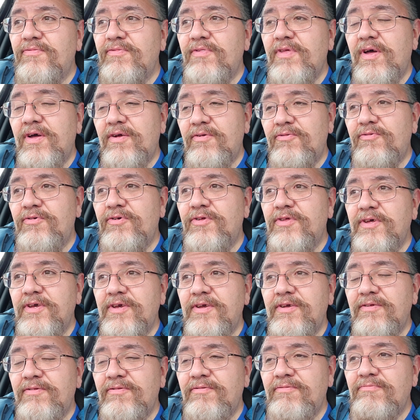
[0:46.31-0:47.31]
not
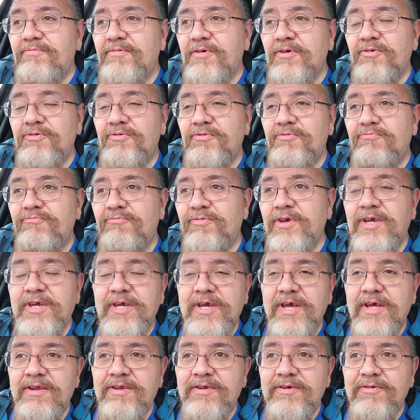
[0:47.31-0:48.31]
really this
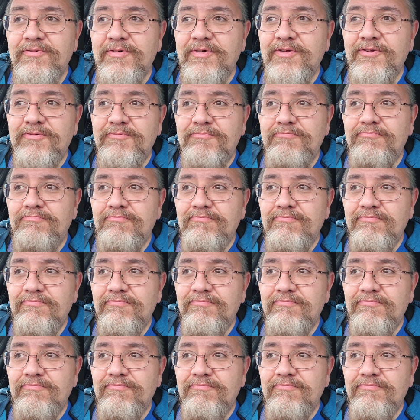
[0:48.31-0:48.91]
weekend. It was